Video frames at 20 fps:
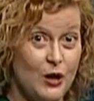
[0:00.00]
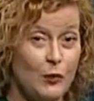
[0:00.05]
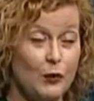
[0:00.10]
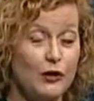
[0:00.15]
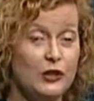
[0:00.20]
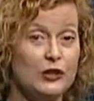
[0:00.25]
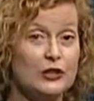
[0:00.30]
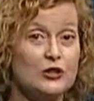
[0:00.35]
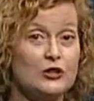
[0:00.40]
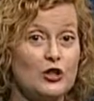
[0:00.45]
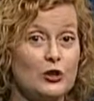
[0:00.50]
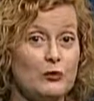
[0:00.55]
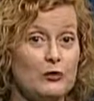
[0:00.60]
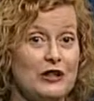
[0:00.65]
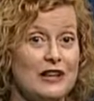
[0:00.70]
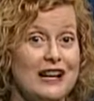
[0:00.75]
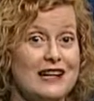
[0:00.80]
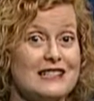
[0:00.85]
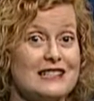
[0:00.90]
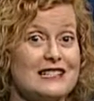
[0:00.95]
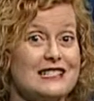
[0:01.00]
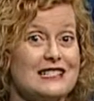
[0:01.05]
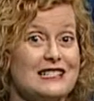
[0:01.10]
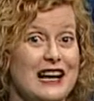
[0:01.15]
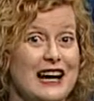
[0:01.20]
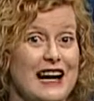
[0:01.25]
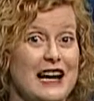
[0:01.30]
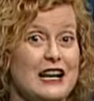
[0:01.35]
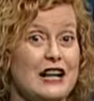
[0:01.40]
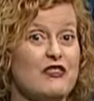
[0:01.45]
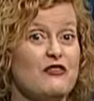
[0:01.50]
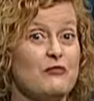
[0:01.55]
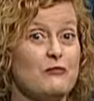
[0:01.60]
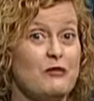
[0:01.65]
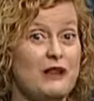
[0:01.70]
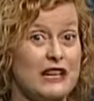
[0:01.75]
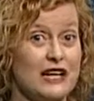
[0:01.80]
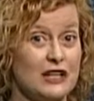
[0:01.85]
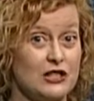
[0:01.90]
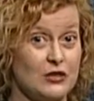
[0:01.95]
will interpret as a sign of
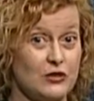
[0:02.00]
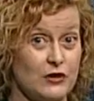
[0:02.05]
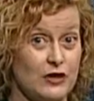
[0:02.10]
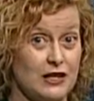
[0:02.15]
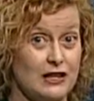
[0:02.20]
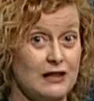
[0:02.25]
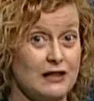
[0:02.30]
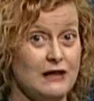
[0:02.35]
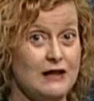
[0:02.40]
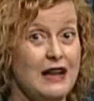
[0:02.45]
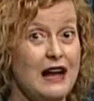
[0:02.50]
bigotry.